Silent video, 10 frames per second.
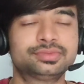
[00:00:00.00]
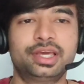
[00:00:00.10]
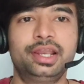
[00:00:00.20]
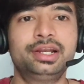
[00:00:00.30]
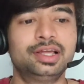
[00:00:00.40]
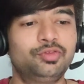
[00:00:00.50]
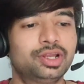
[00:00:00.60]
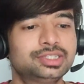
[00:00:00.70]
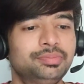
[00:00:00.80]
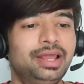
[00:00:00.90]
Correct. For
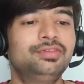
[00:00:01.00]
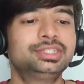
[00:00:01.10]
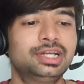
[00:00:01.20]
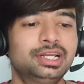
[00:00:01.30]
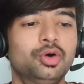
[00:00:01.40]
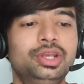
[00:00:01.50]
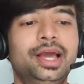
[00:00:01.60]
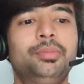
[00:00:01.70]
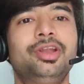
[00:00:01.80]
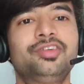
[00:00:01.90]
example, I've listed only a
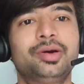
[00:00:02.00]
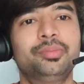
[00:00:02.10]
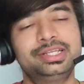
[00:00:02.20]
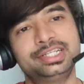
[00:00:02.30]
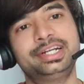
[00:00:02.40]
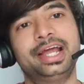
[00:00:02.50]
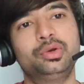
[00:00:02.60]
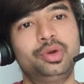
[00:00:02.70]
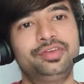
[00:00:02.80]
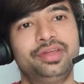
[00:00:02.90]
couple of companies in tier
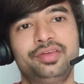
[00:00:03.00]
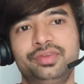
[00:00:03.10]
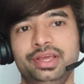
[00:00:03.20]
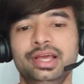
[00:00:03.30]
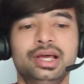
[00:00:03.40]
2 and tier 3.